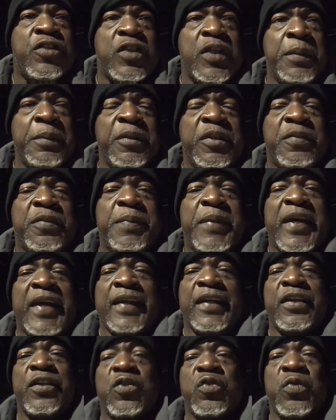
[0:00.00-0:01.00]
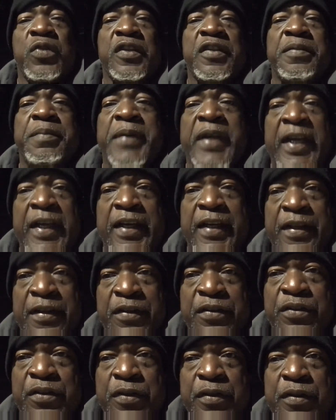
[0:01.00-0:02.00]
stimulus package was
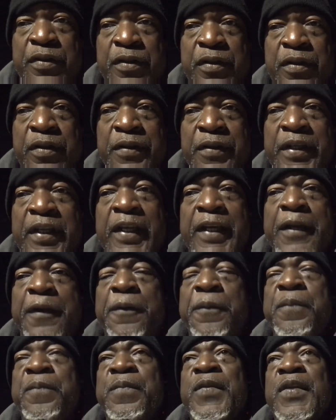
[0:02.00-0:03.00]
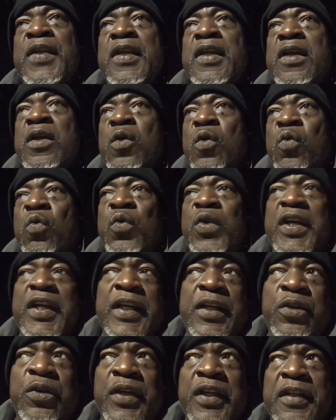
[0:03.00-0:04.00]
passed, okay? When
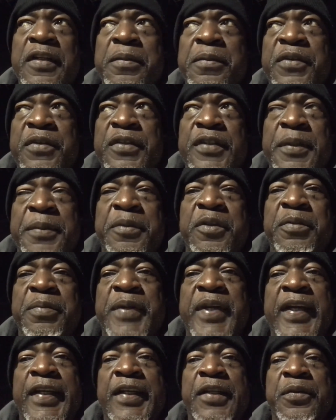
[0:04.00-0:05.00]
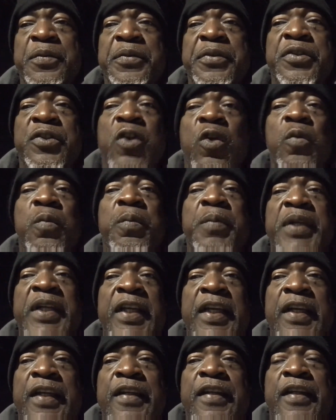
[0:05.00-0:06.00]
they created the stimulus package, it was so
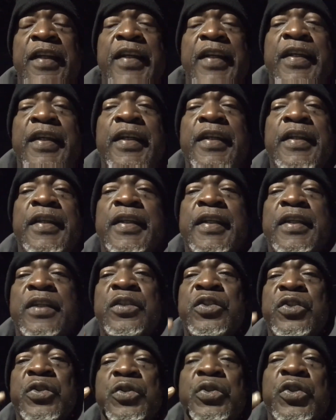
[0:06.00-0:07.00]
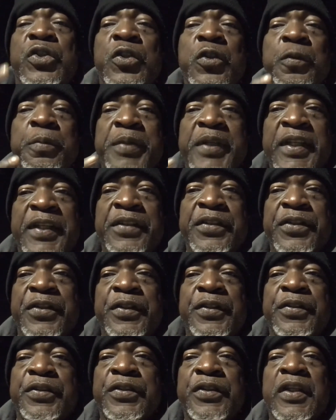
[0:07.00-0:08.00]
big that they cut it into two
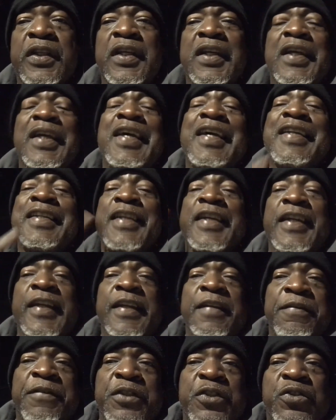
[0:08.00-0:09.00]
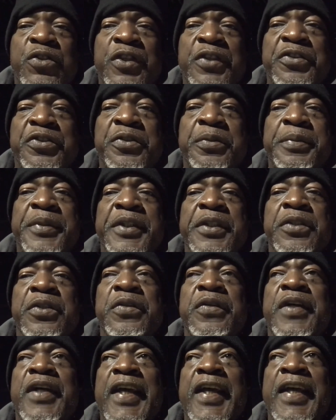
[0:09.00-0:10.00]
pieces. The infrastructure
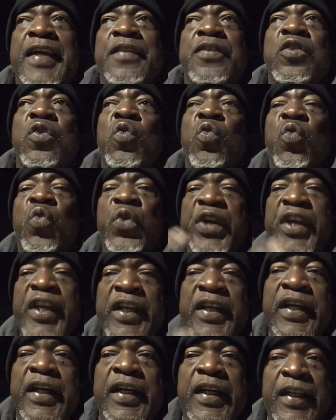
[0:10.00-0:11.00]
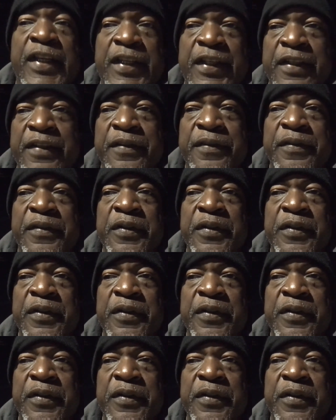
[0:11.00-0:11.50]
bill and the recon.